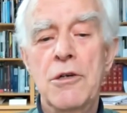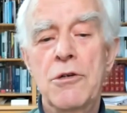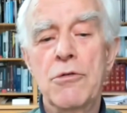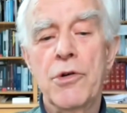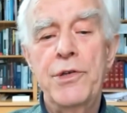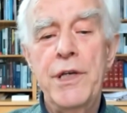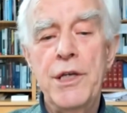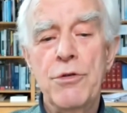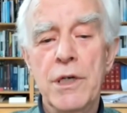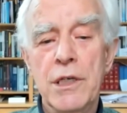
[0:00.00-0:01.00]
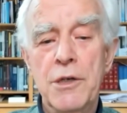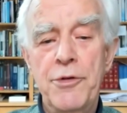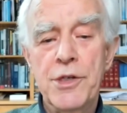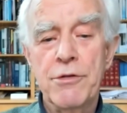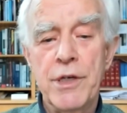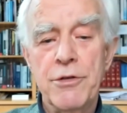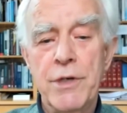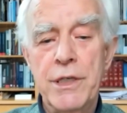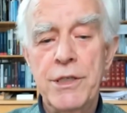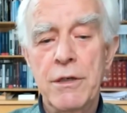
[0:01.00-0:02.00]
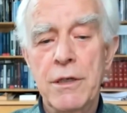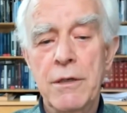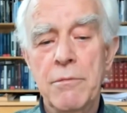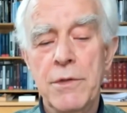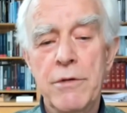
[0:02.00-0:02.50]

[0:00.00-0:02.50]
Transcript: to continue the artificial respiration, uh,